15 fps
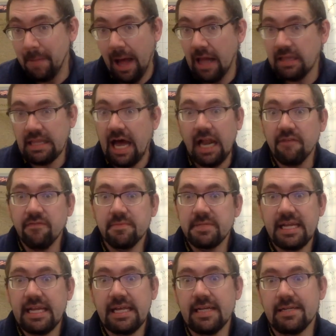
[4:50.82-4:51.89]
A lot of them
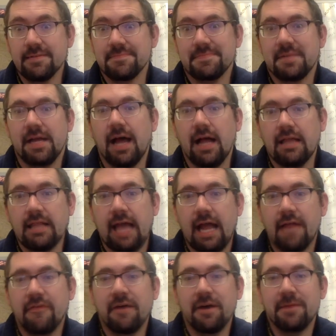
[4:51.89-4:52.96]
didn't. A
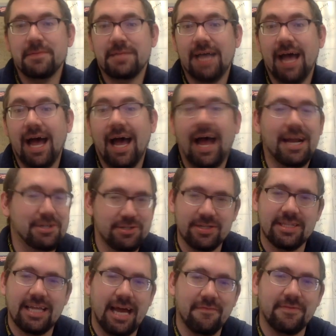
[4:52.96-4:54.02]
lot of them died. I
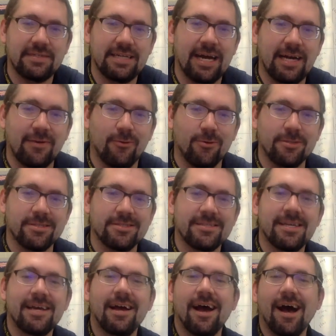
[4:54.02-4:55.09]
shouldn't laugh at dying
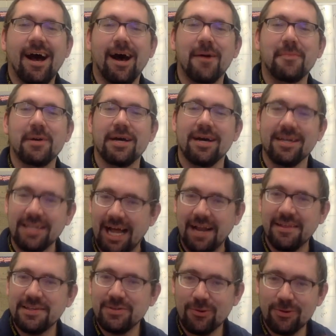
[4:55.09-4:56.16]
horses. But a lot
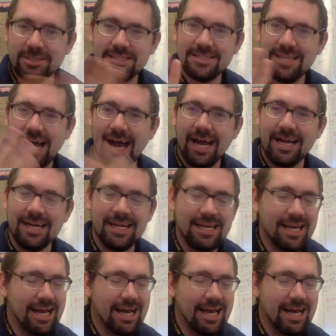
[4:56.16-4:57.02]
of these horses died.